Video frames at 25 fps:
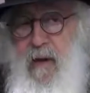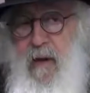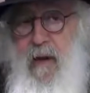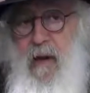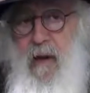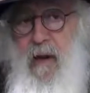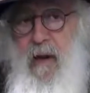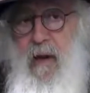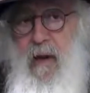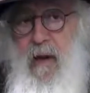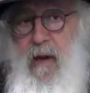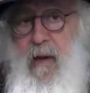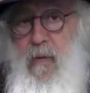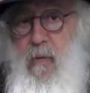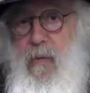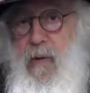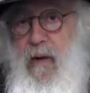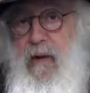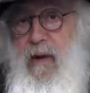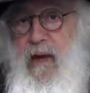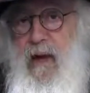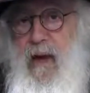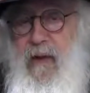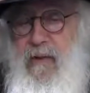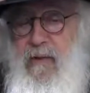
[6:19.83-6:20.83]
I mean,
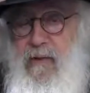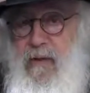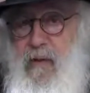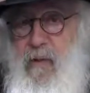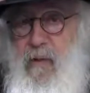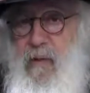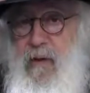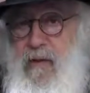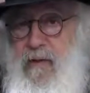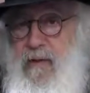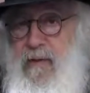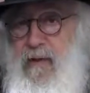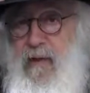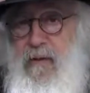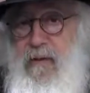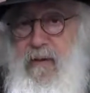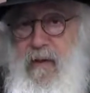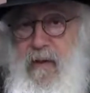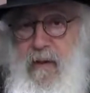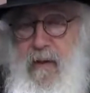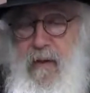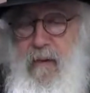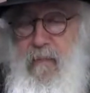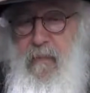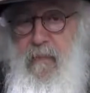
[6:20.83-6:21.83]
it's, it's
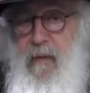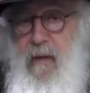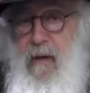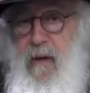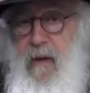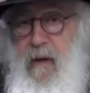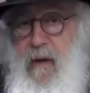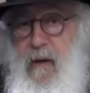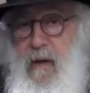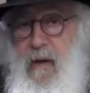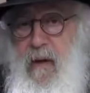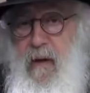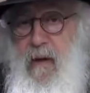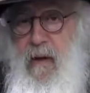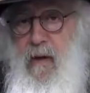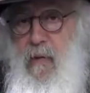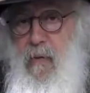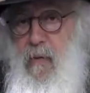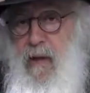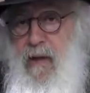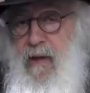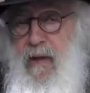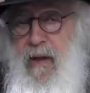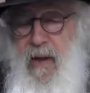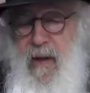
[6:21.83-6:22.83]
incredible. On one
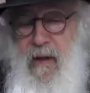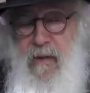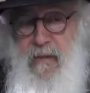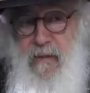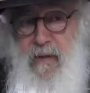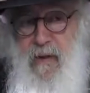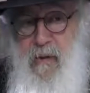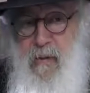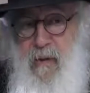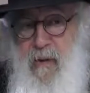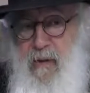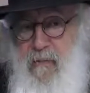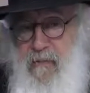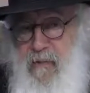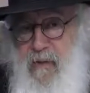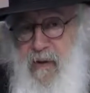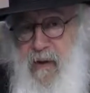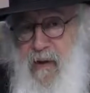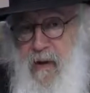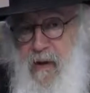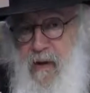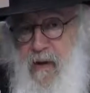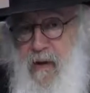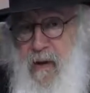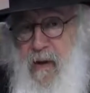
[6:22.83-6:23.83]
hand, they were
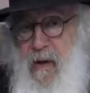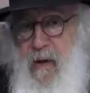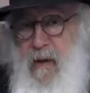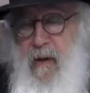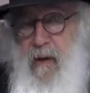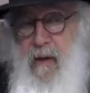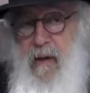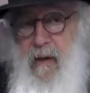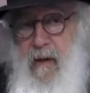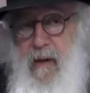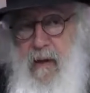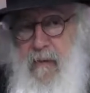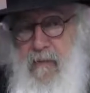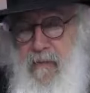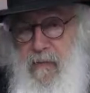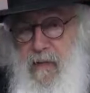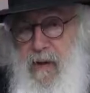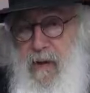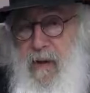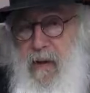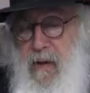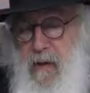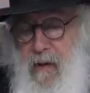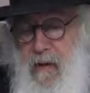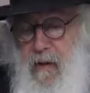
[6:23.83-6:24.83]
tzaddikim, on
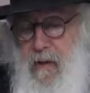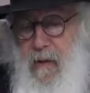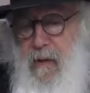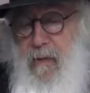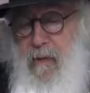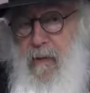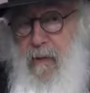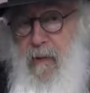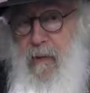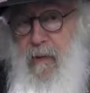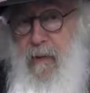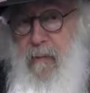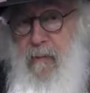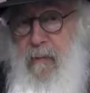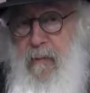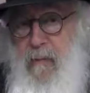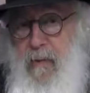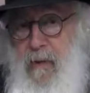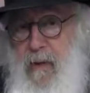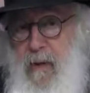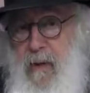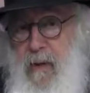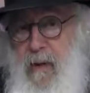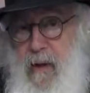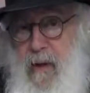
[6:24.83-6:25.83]
one hand, they were
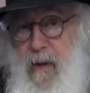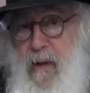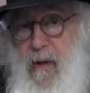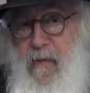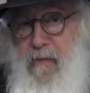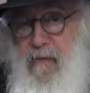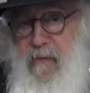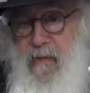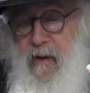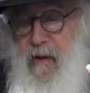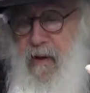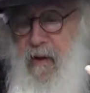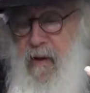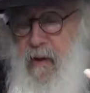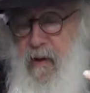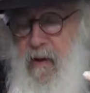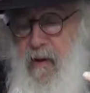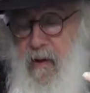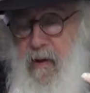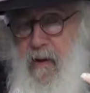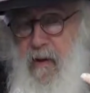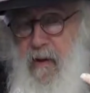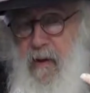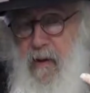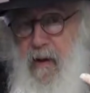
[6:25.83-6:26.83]
very
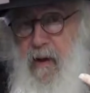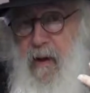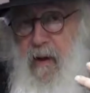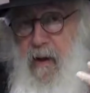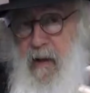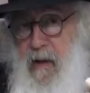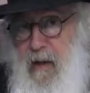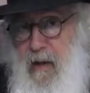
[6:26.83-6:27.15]
very, uh,